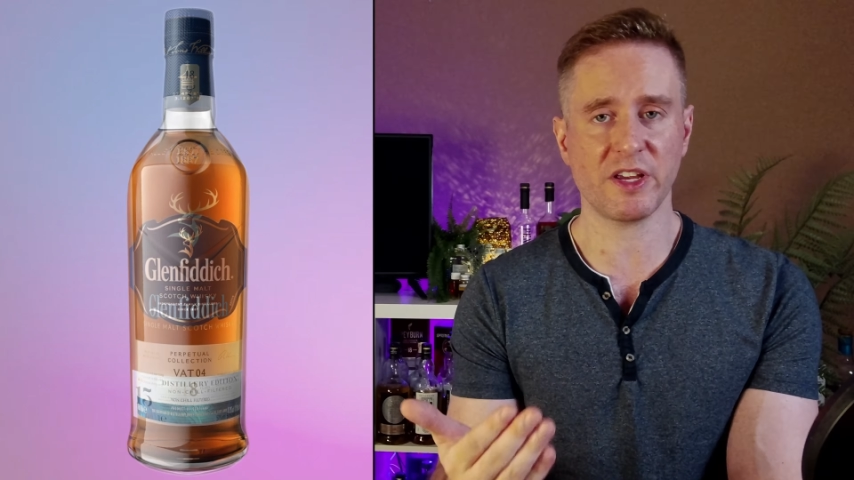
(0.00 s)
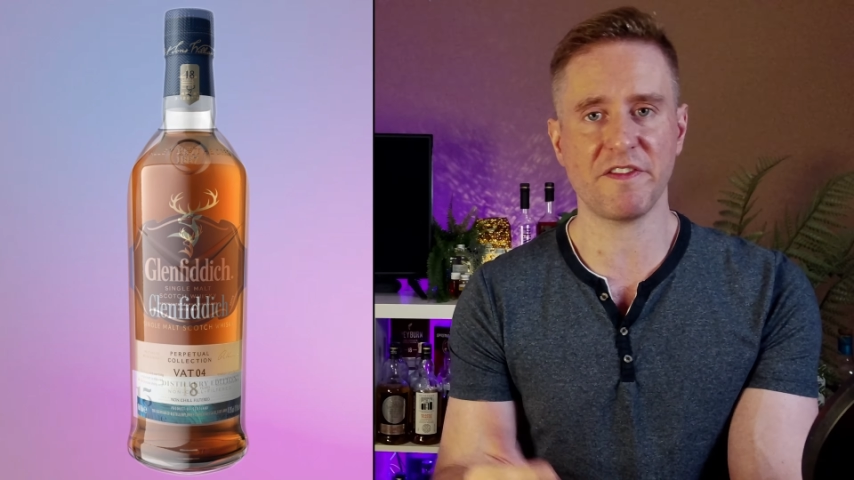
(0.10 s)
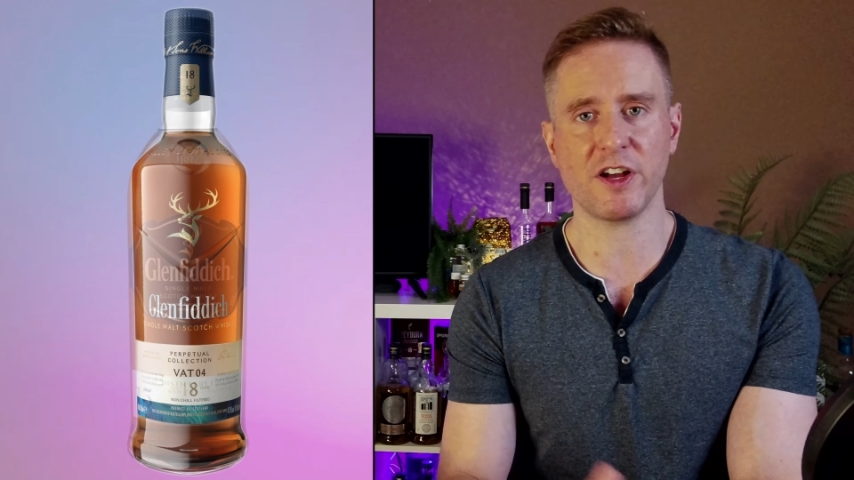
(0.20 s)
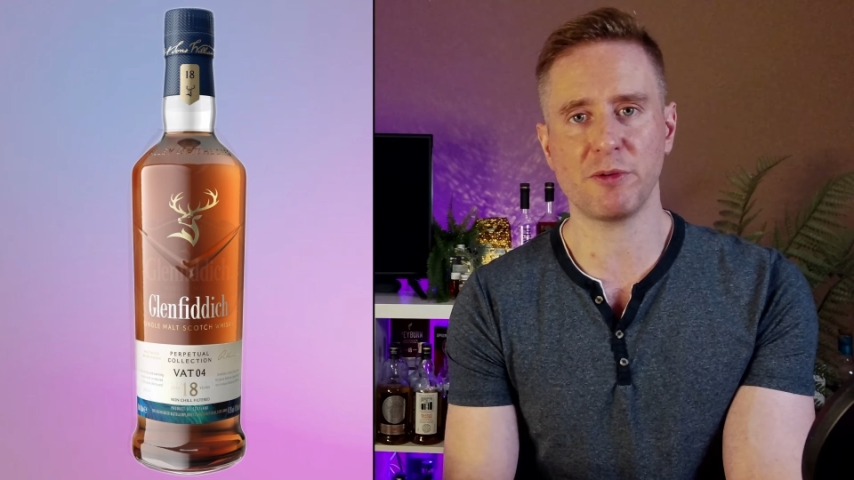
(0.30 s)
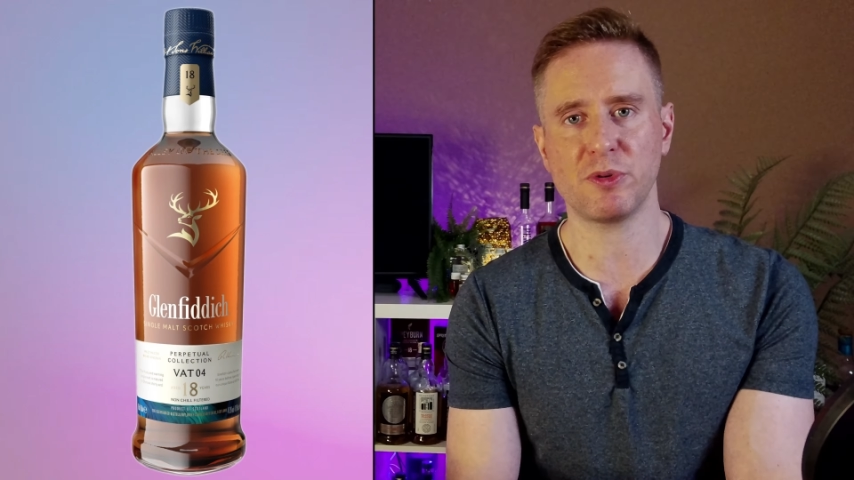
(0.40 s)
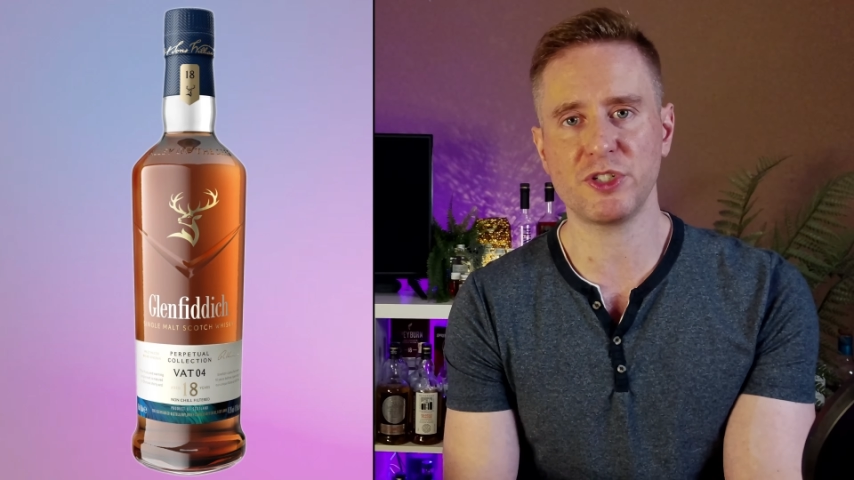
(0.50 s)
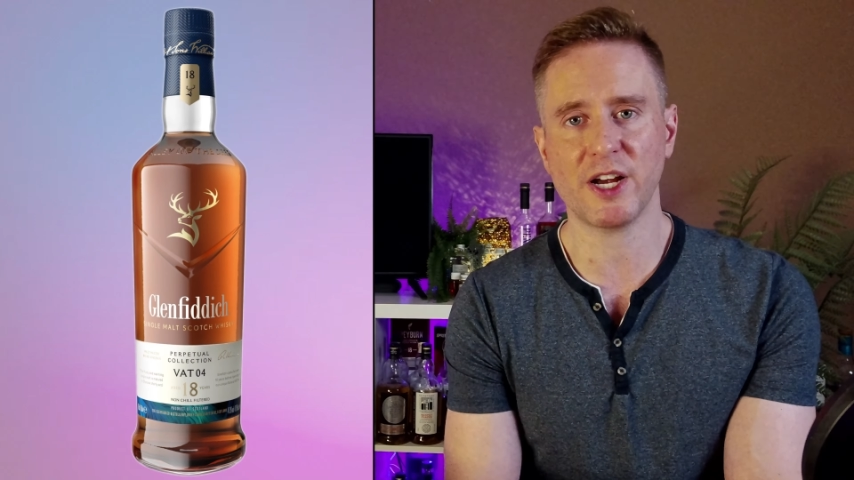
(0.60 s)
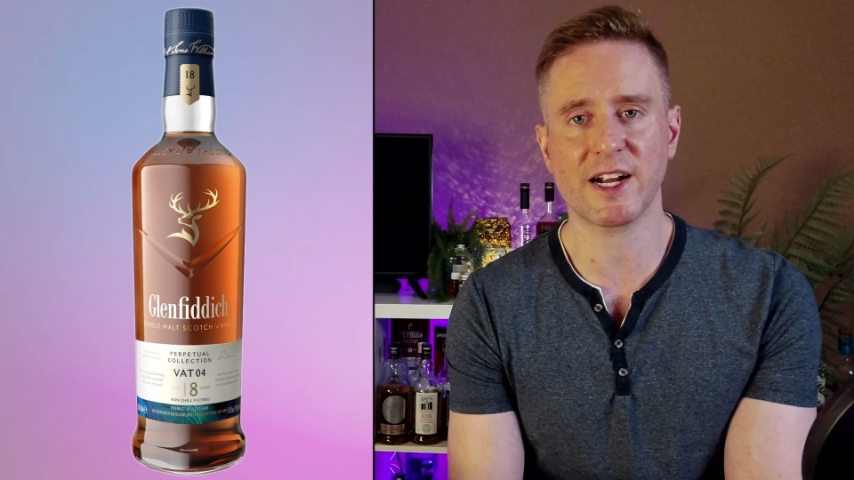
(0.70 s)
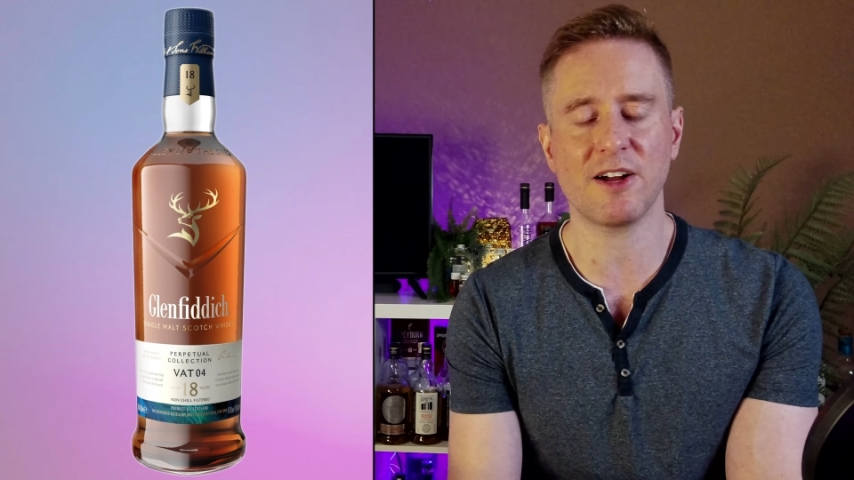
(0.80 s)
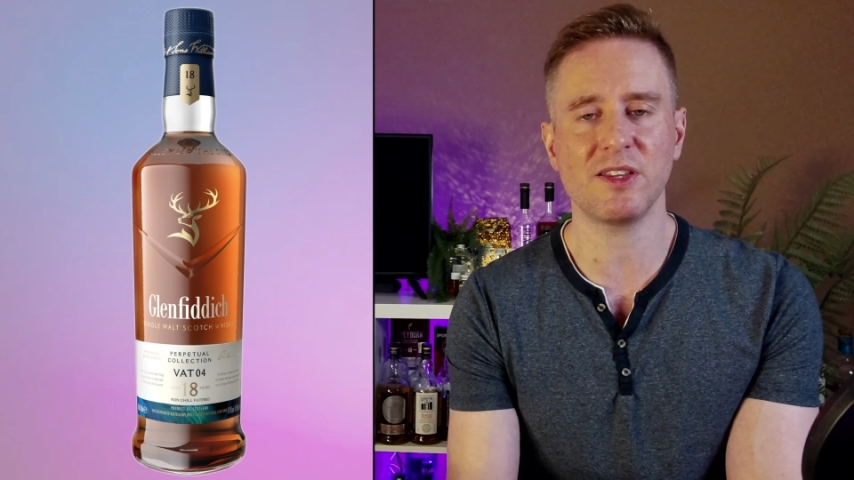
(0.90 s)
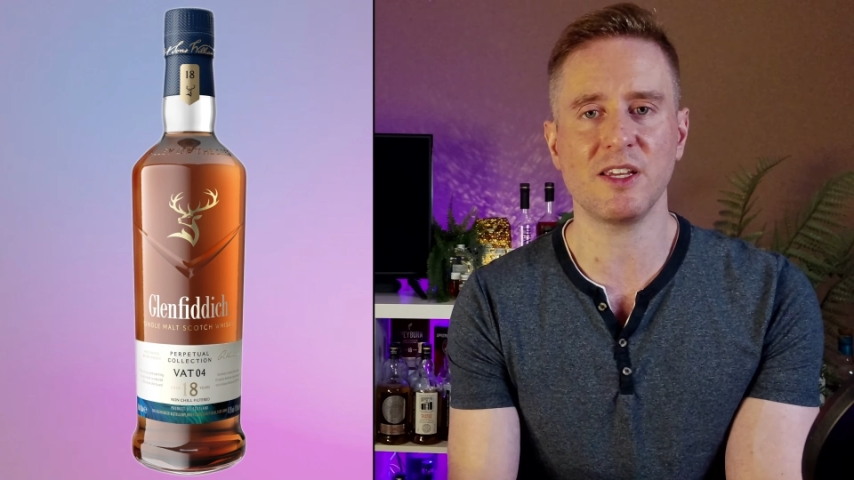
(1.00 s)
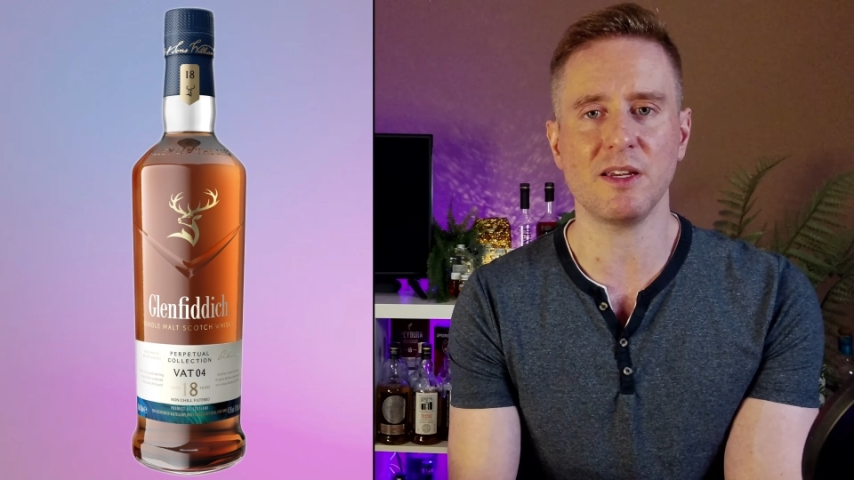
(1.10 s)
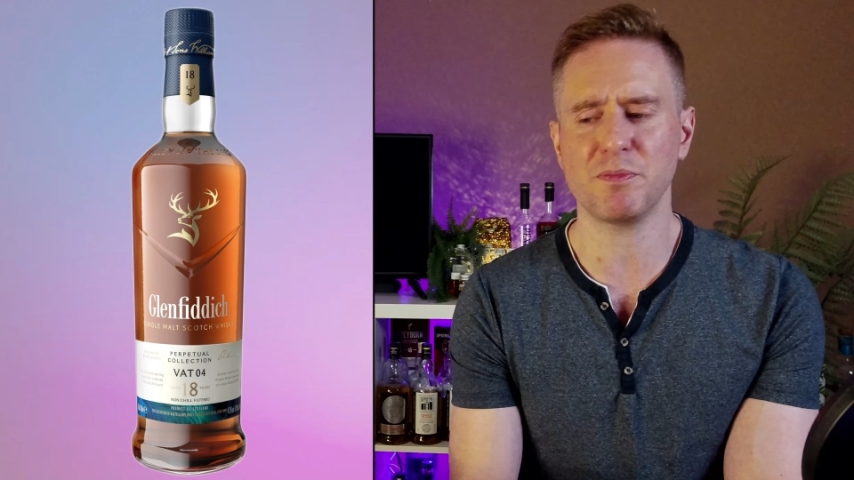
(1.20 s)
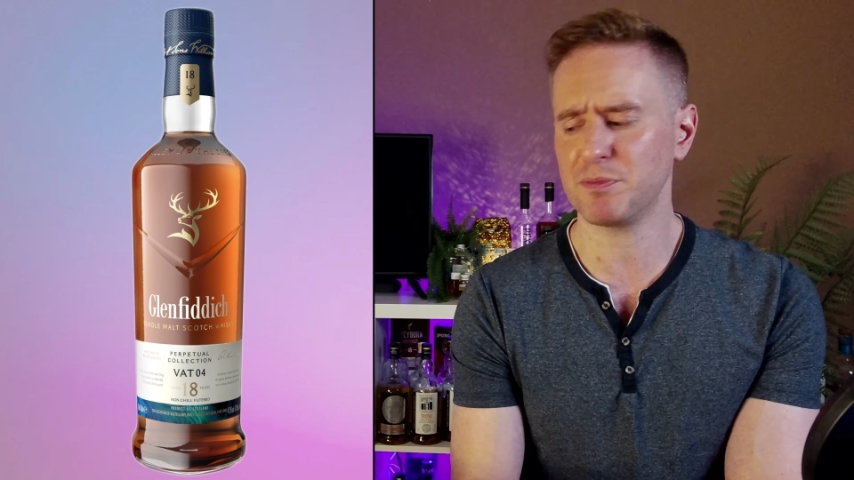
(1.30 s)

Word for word: available, check out the